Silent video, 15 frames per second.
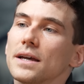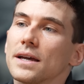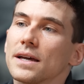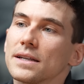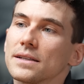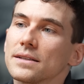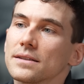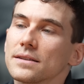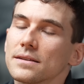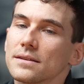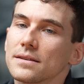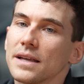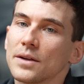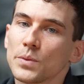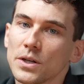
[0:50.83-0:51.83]
And
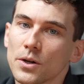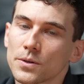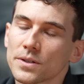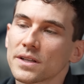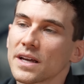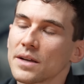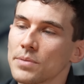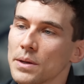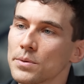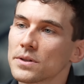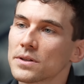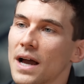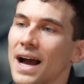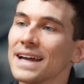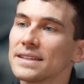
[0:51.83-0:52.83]
then we notice, again,
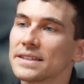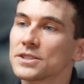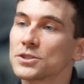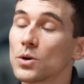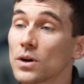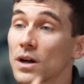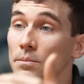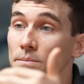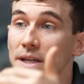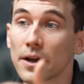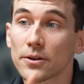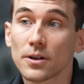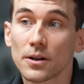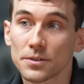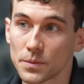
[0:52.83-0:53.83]
people's eyelids don't come
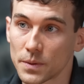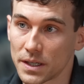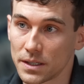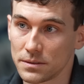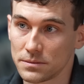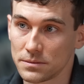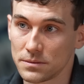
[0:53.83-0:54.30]
down all the way.